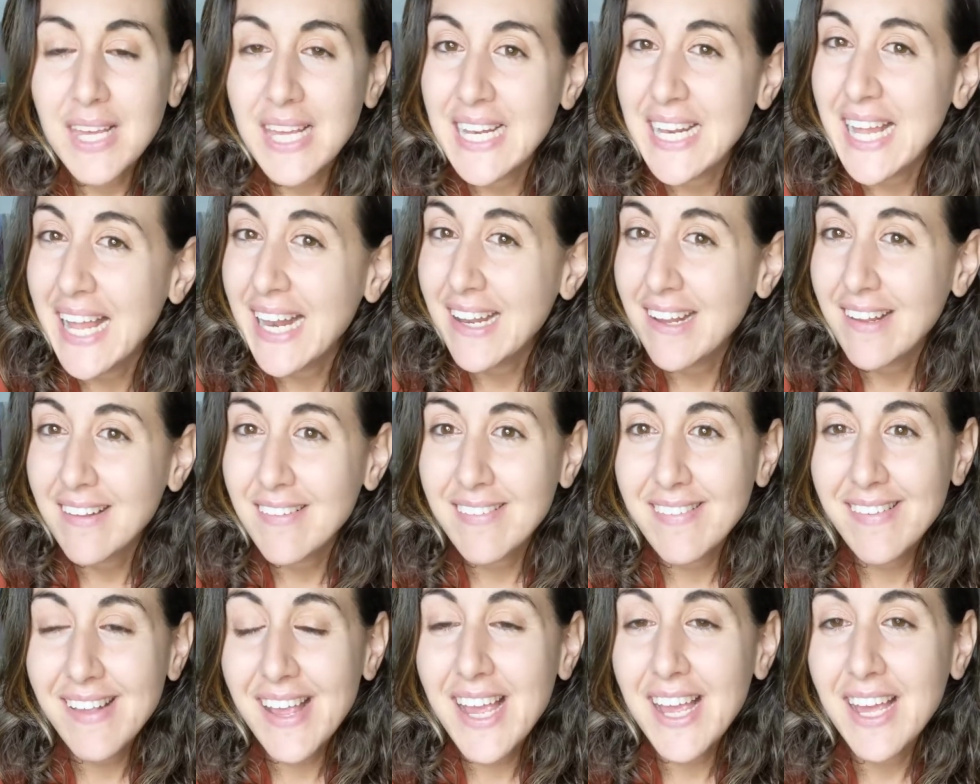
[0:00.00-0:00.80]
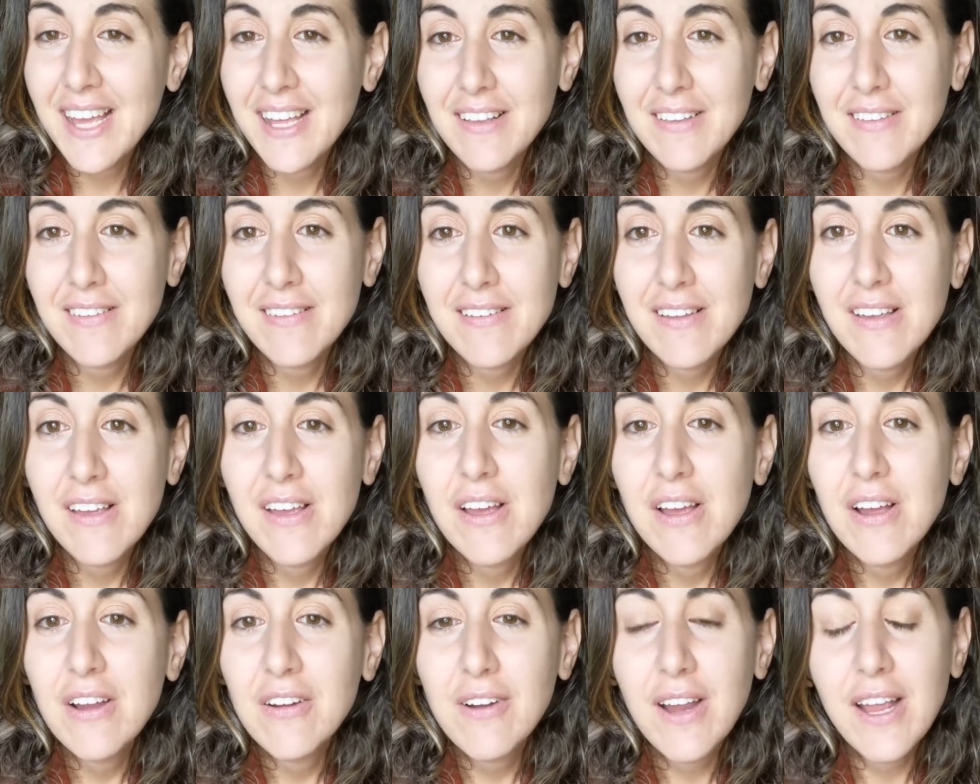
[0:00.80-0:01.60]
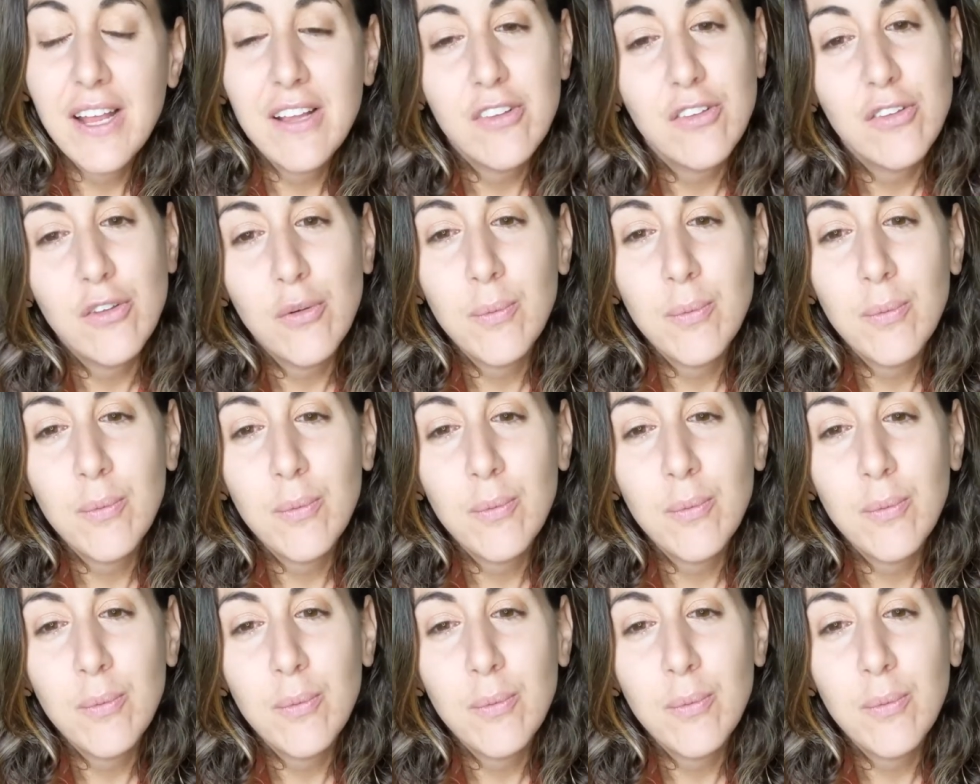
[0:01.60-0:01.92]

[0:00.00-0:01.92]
kinetic sand, right?